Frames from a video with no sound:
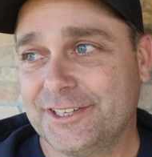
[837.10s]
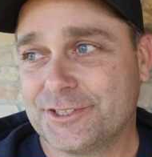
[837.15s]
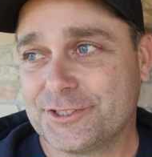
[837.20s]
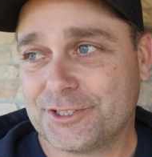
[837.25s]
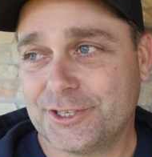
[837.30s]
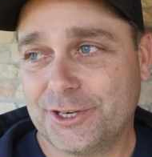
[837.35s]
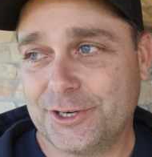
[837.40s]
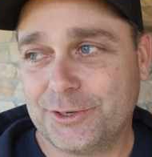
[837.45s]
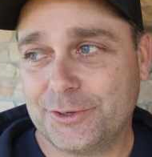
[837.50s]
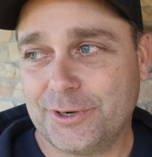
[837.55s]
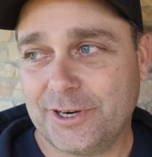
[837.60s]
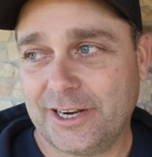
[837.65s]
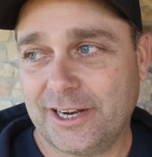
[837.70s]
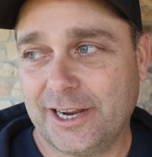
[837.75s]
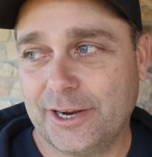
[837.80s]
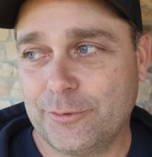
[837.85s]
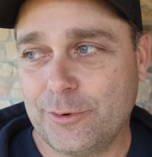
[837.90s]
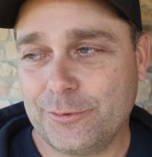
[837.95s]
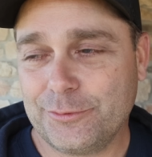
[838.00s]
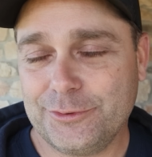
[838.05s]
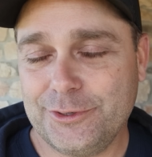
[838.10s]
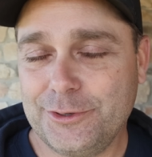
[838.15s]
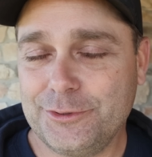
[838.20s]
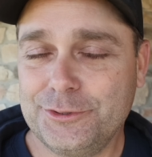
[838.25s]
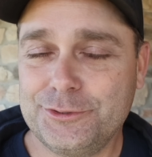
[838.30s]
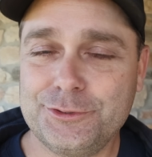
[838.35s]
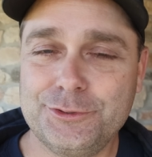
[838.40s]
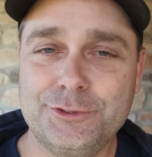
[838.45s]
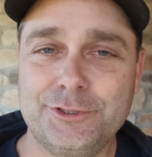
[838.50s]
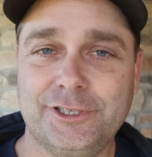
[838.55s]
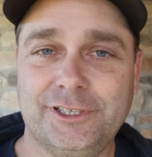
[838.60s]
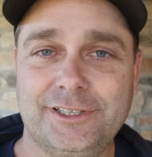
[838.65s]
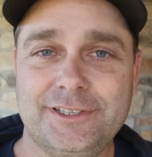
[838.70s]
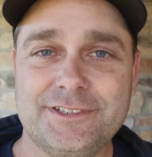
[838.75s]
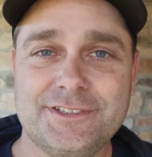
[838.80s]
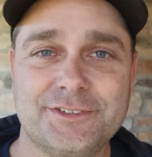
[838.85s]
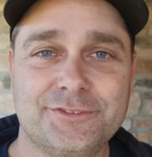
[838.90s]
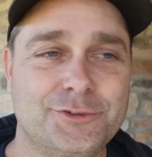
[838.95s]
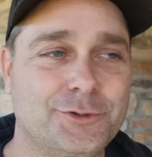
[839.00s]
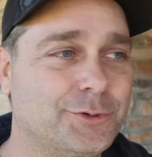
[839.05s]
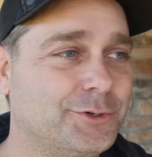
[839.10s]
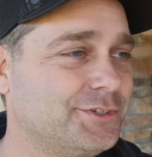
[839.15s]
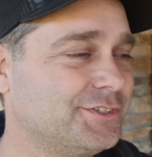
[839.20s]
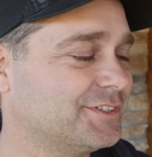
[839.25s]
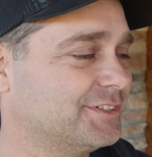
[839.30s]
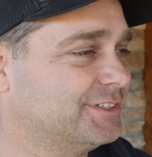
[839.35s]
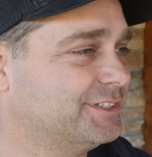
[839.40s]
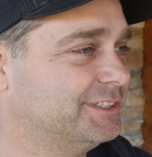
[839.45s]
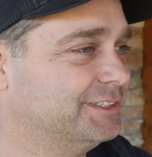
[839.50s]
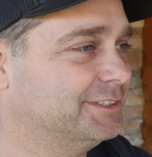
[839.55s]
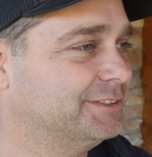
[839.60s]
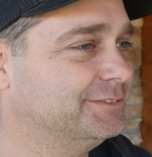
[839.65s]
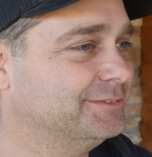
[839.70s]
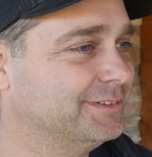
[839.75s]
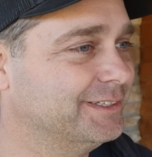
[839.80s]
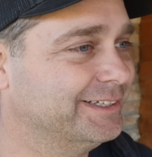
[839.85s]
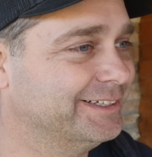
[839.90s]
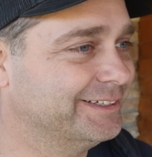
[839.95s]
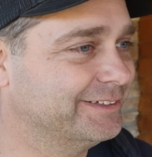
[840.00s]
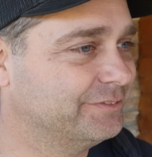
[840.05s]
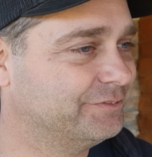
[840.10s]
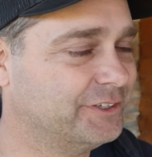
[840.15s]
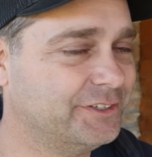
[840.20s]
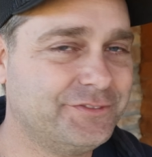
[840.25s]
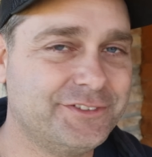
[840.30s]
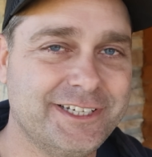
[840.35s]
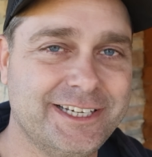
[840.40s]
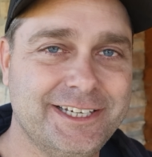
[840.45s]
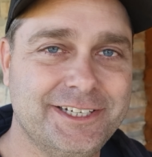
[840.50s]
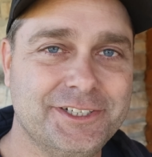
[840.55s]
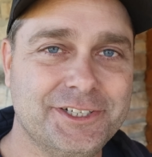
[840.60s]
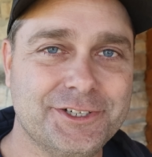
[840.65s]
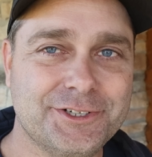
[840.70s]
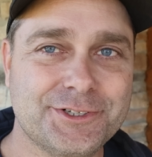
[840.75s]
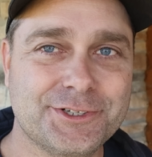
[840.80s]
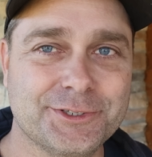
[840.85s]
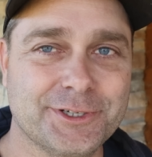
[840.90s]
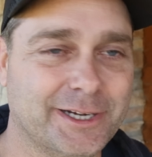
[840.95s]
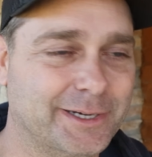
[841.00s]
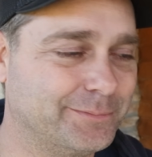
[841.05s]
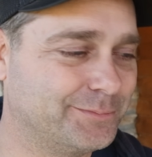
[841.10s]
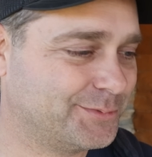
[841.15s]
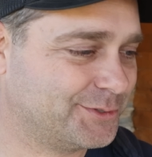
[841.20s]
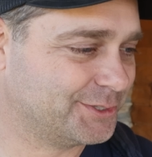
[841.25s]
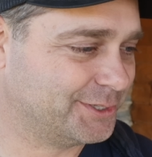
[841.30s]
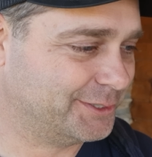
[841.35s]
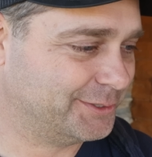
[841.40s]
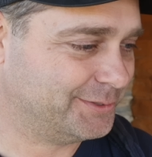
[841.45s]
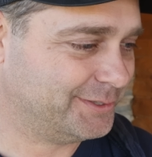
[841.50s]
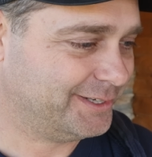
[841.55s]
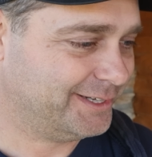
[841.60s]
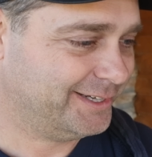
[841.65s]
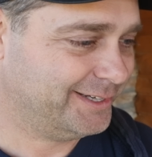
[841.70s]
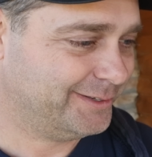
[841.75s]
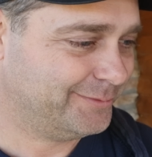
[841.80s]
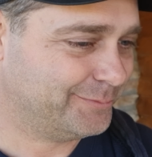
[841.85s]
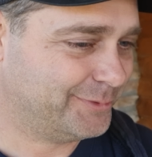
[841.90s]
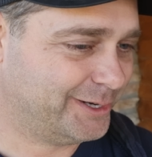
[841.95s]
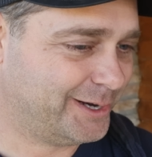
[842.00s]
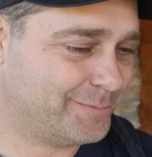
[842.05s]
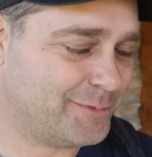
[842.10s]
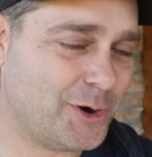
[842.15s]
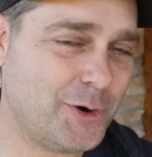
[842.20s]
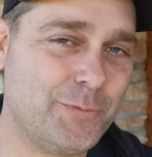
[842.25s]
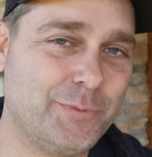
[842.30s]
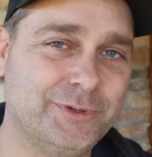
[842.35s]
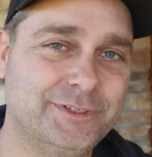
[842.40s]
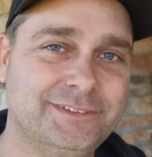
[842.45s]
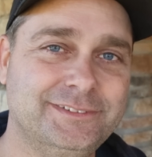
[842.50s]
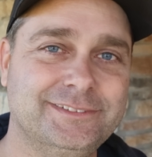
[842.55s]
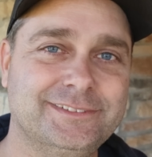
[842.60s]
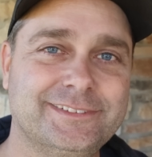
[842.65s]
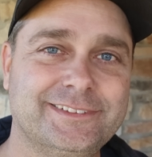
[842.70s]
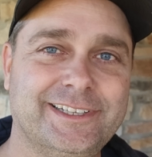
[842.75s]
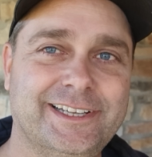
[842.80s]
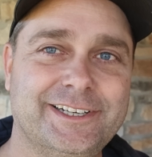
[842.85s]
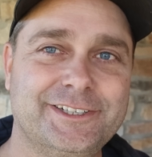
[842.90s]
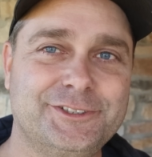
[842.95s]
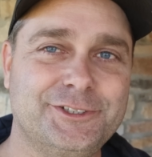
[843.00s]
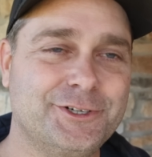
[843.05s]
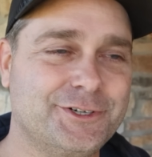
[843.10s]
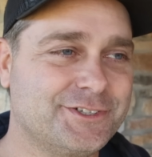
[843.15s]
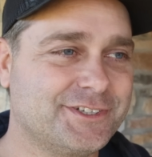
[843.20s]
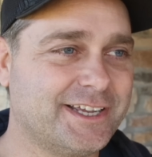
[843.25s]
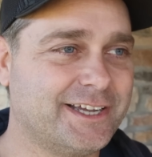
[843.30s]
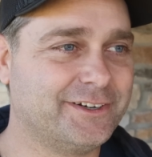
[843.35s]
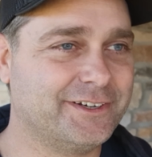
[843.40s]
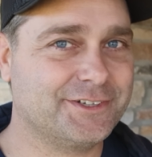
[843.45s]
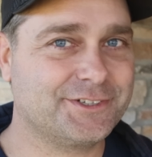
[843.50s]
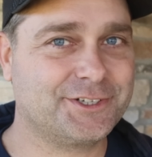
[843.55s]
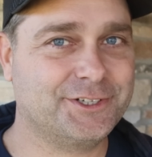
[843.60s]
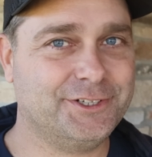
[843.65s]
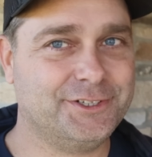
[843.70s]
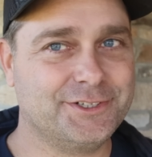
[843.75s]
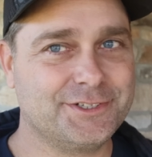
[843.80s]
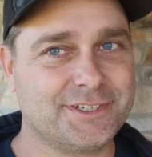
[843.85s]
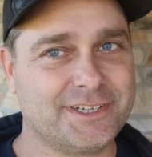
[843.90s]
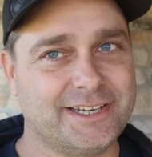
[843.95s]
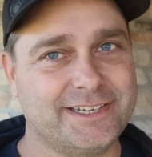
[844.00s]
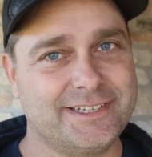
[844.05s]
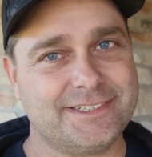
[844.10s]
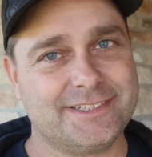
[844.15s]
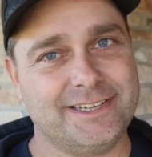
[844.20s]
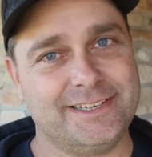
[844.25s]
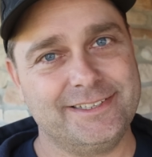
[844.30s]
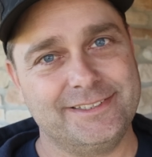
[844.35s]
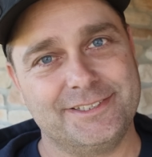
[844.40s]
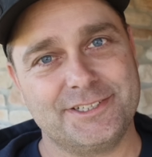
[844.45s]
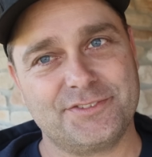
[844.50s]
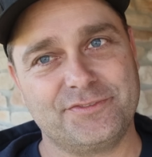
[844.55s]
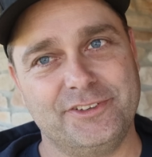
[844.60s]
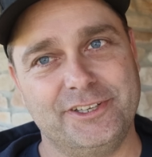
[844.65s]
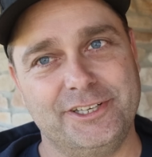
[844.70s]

So I won't know the true costs, of course, until 15 years are up. So, but I'm hoping that it turns out as good as I said in this